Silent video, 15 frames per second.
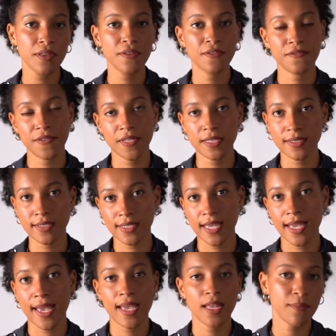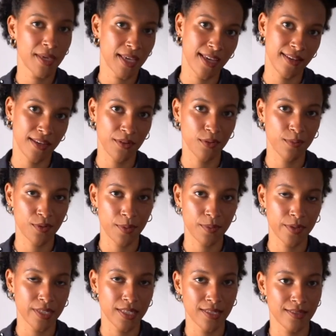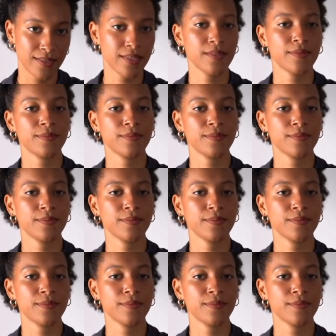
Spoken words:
feels, and mechanical properties.